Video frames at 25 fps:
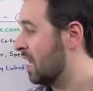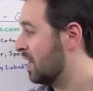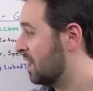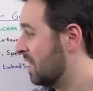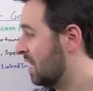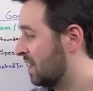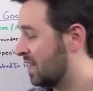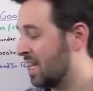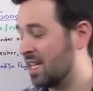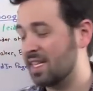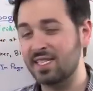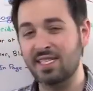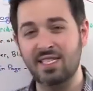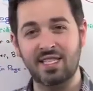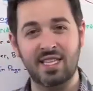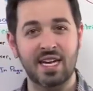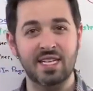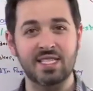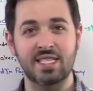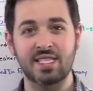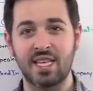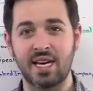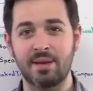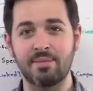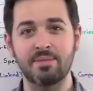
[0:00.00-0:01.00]
I think
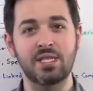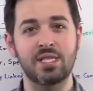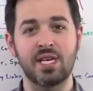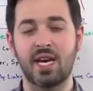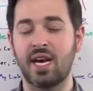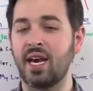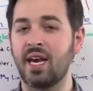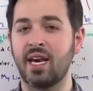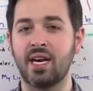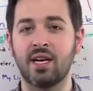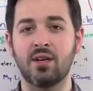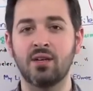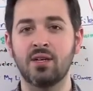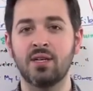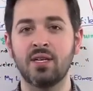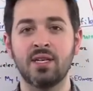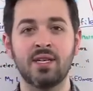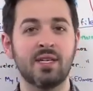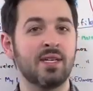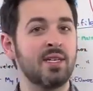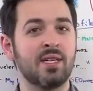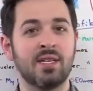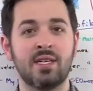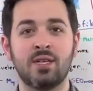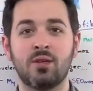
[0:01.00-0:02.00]
that's them saying,
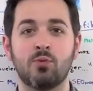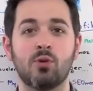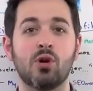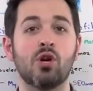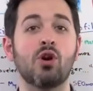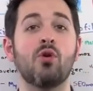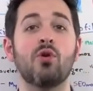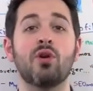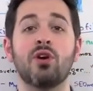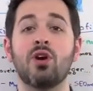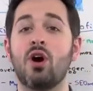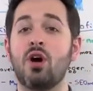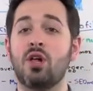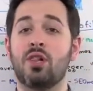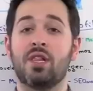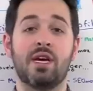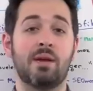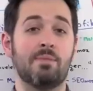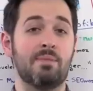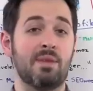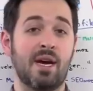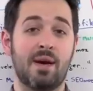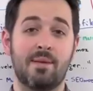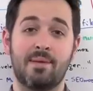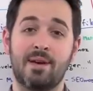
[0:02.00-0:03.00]
we're going all
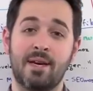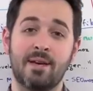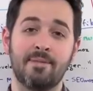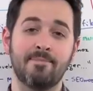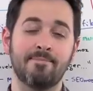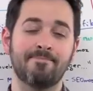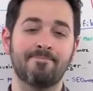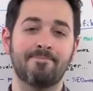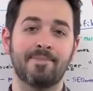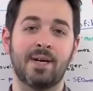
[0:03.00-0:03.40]
in, baby.